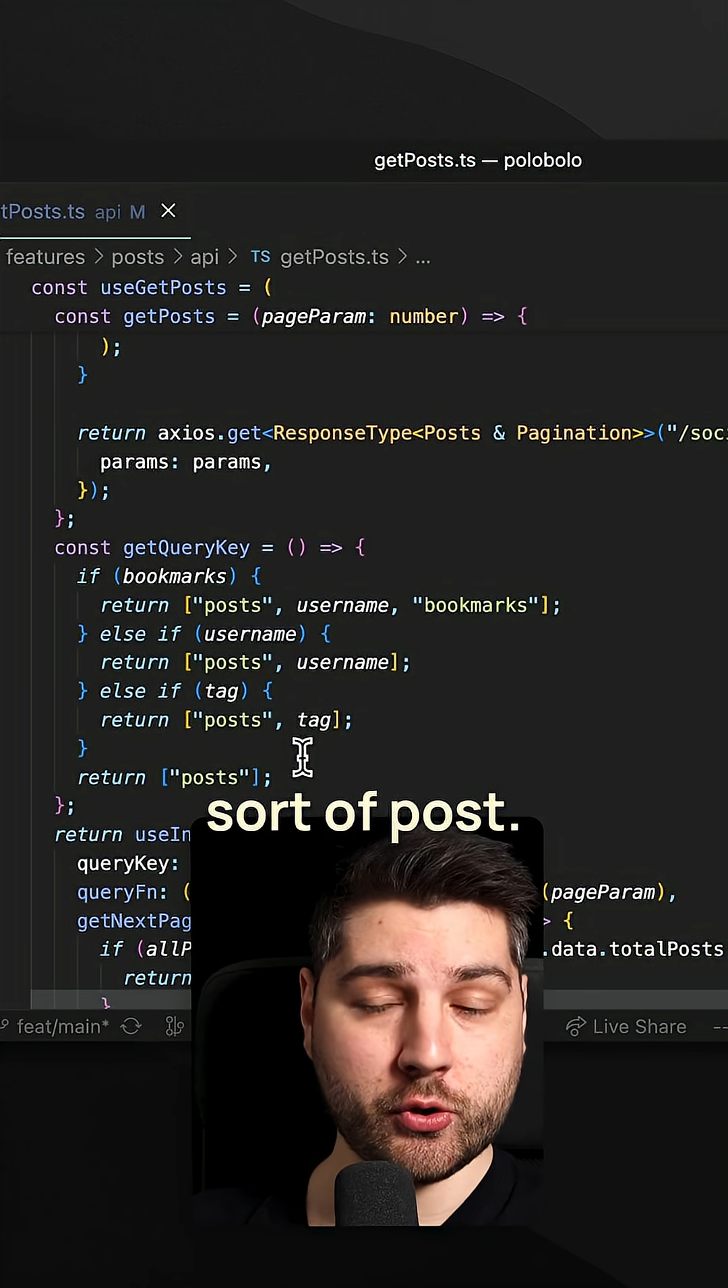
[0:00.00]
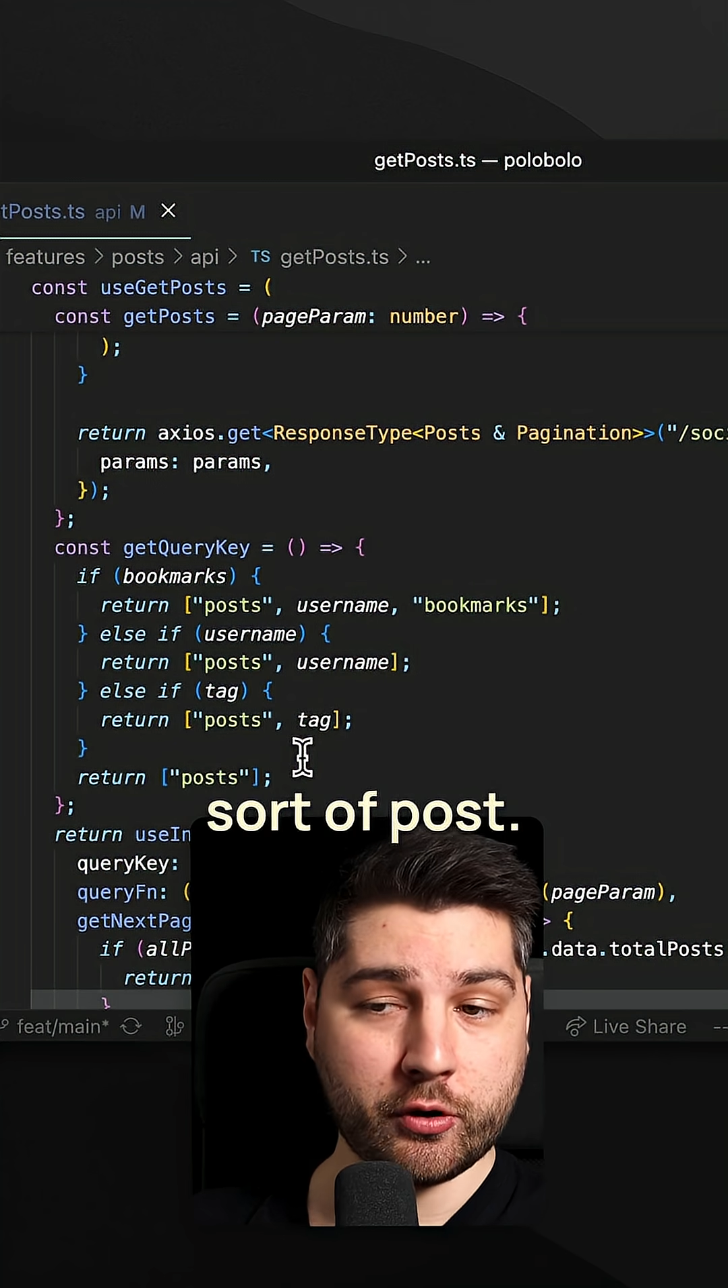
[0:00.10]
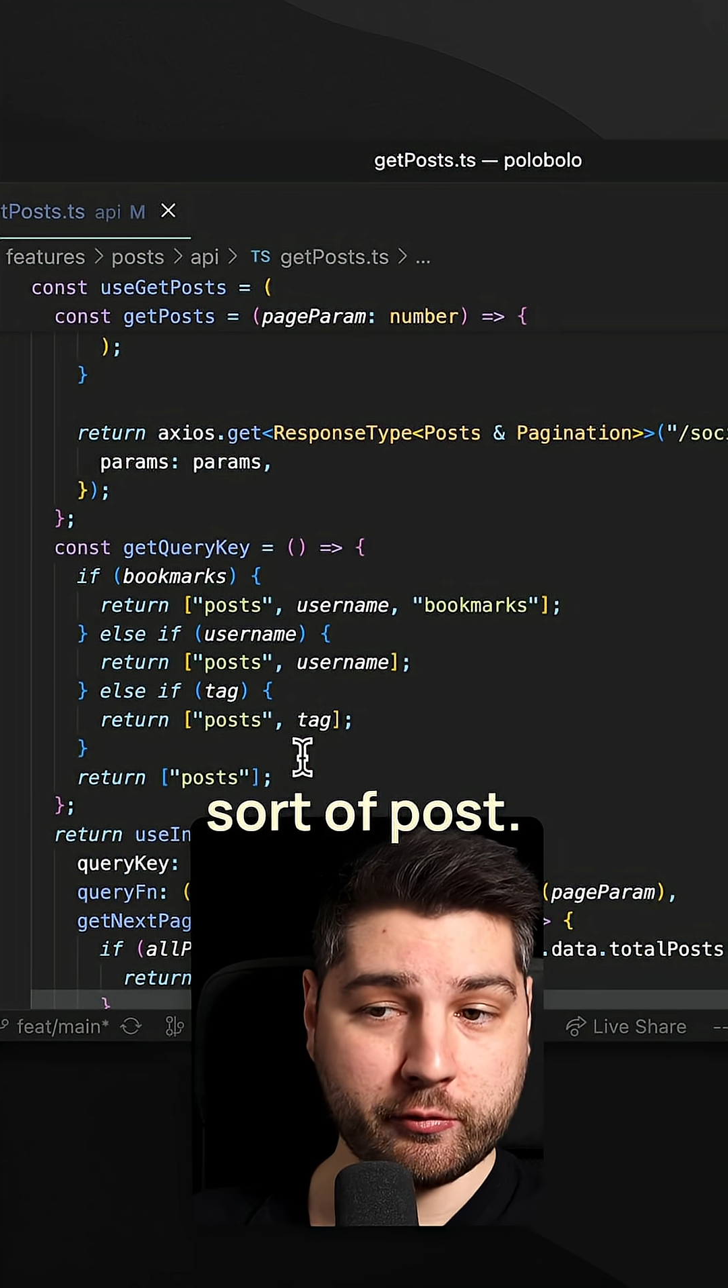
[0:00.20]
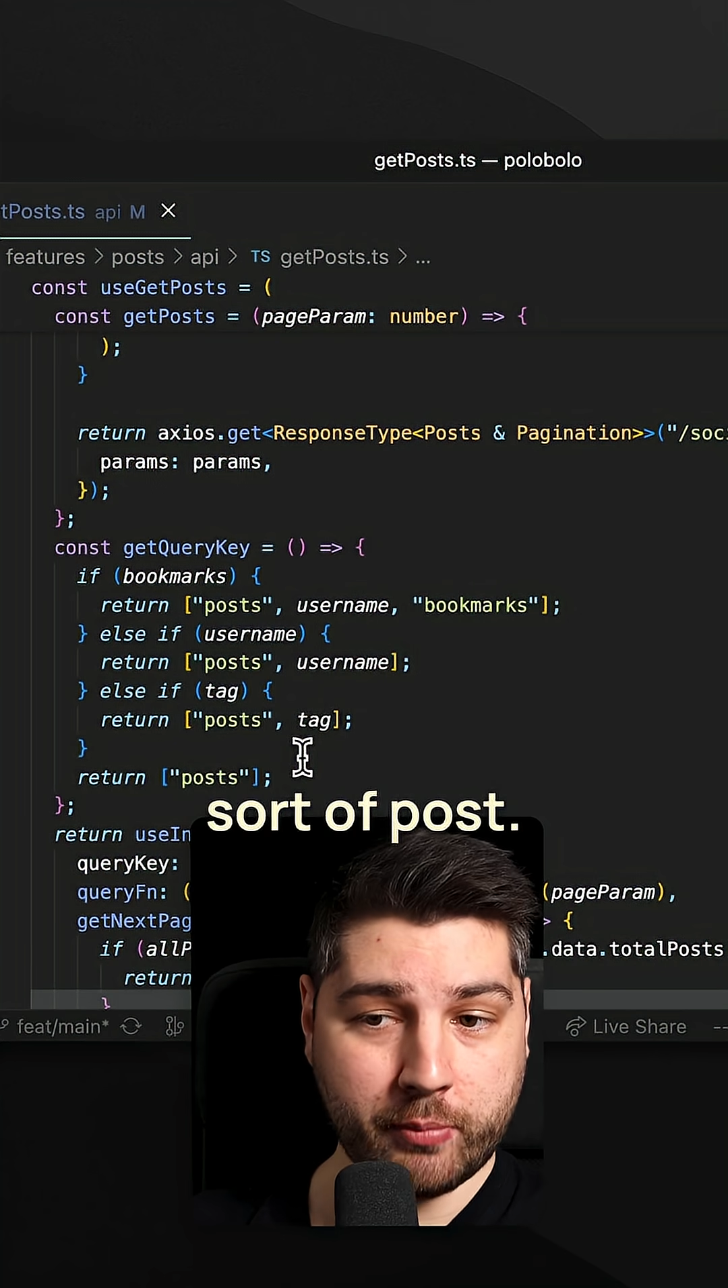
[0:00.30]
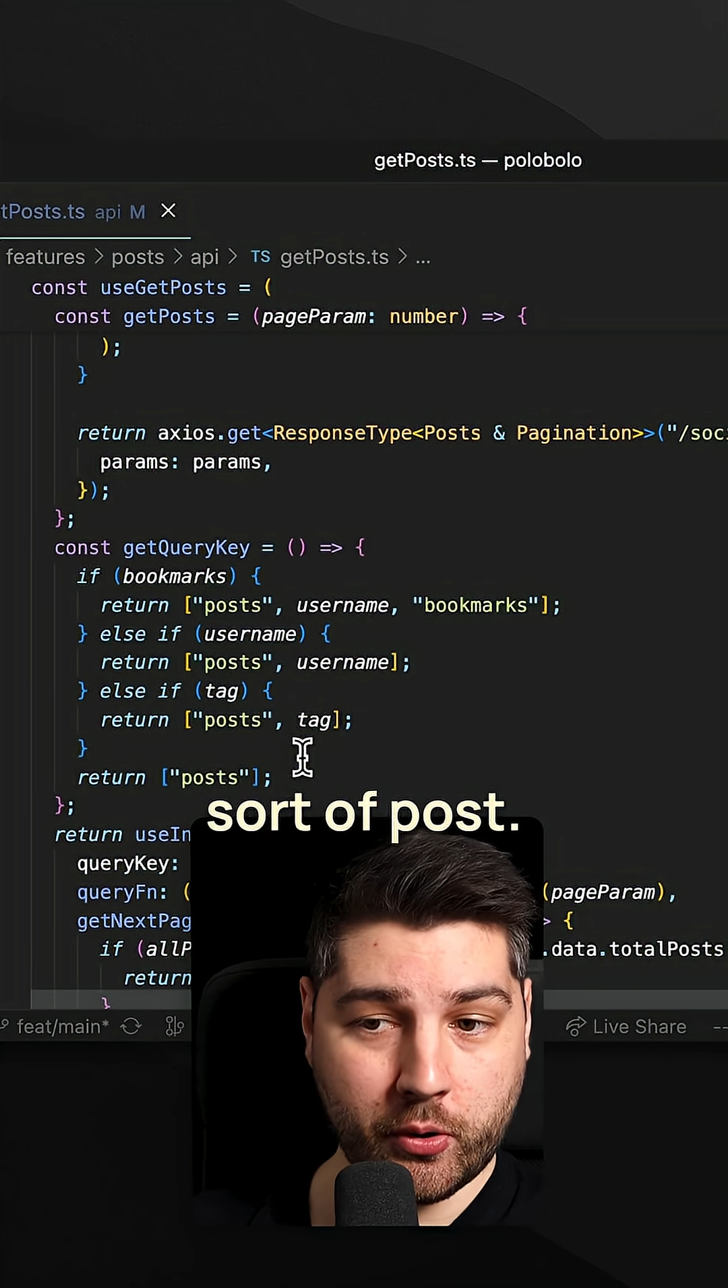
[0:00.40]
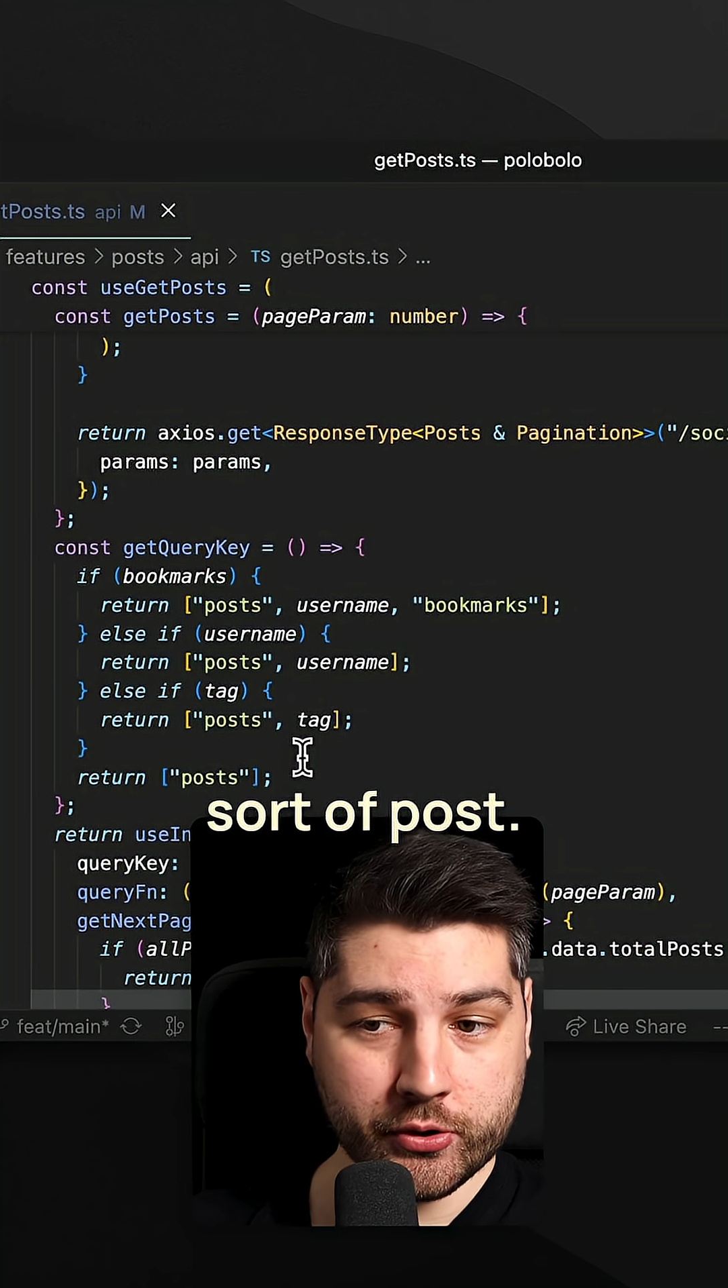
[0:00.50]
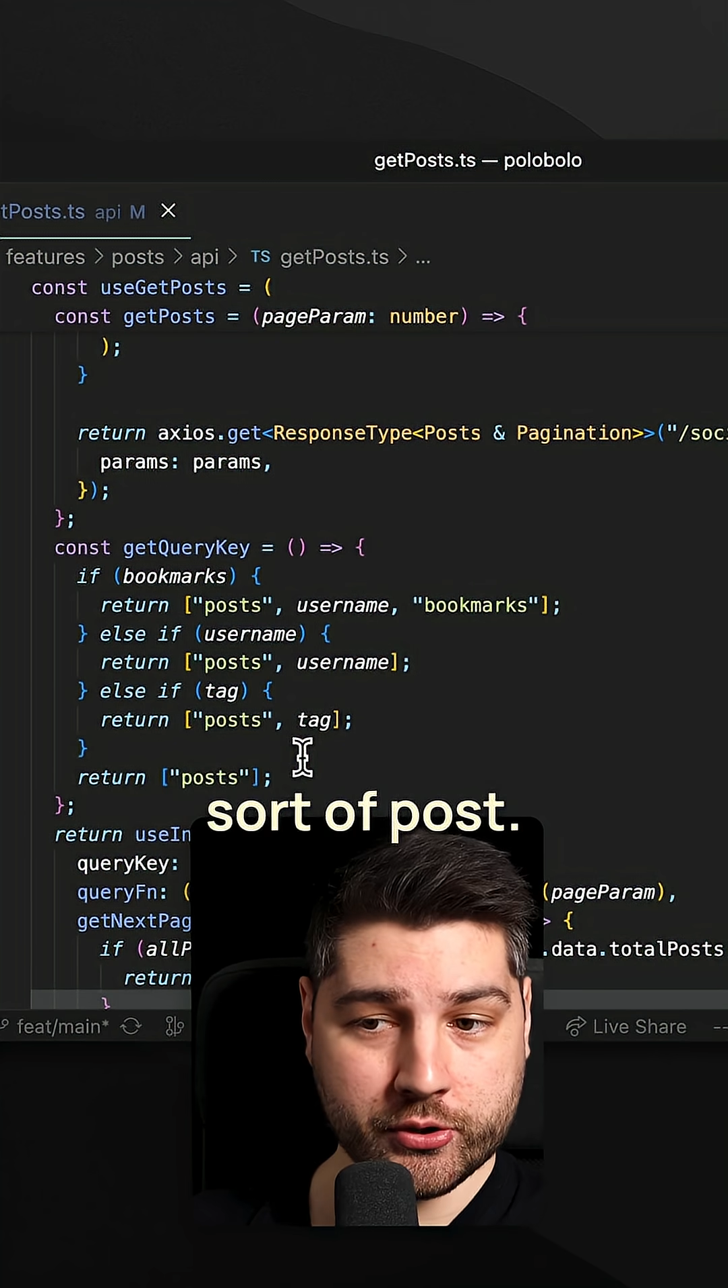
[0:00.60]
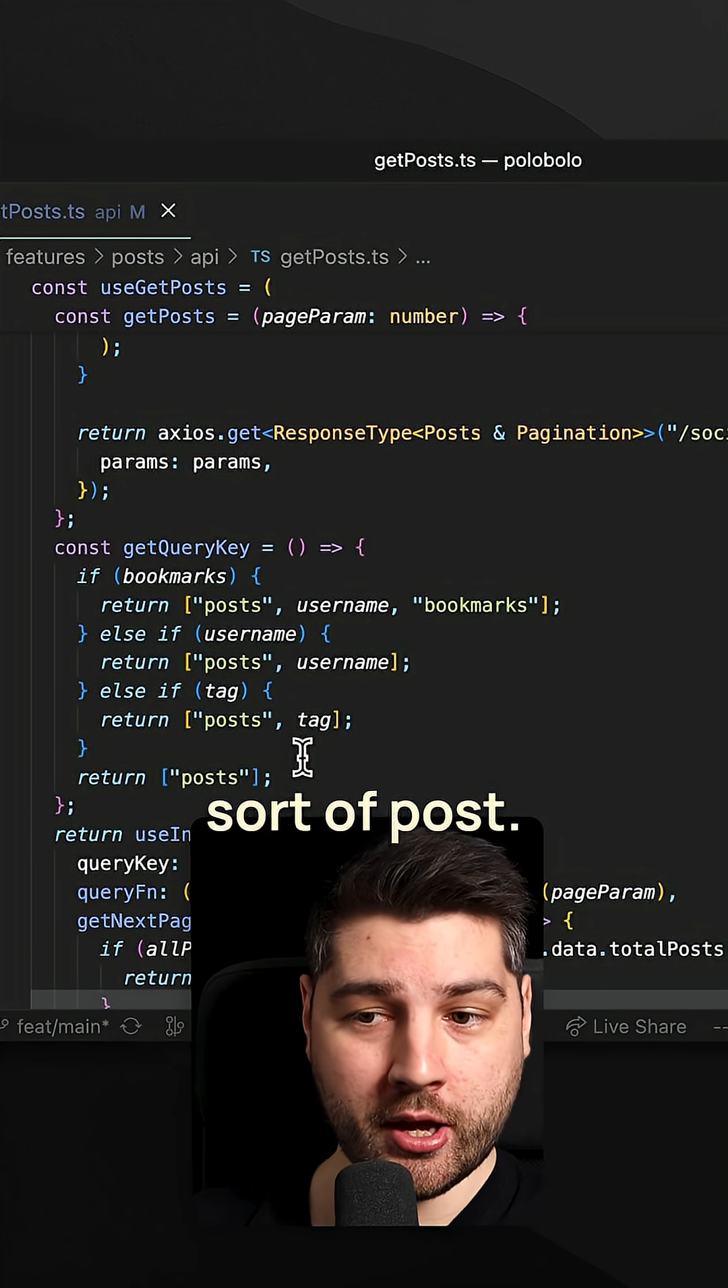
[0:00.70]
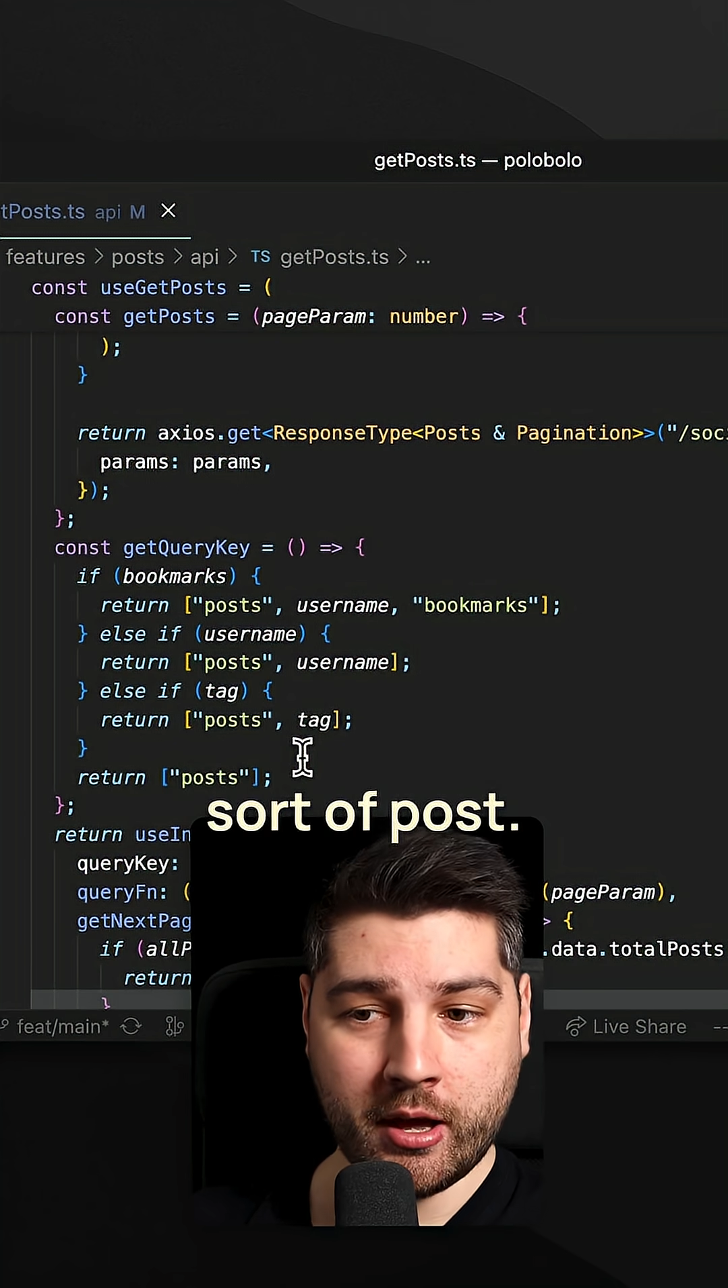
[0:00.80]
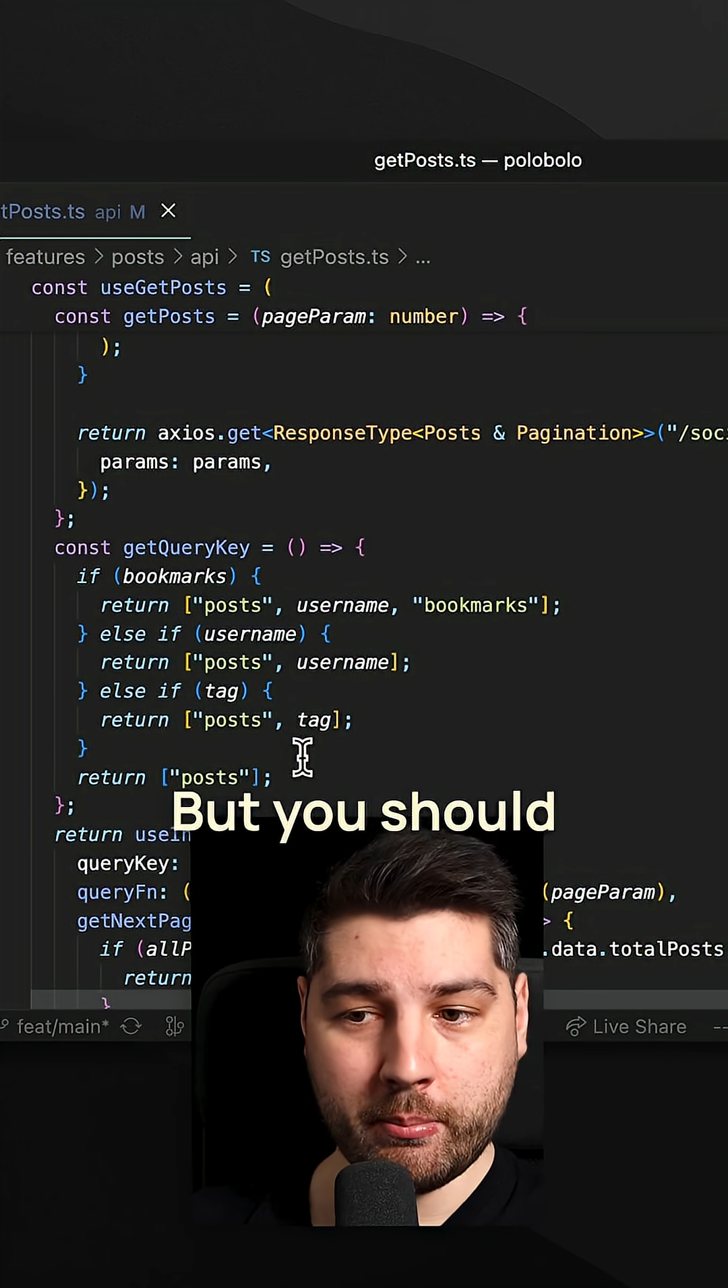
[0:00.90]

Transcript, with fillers: sort of post,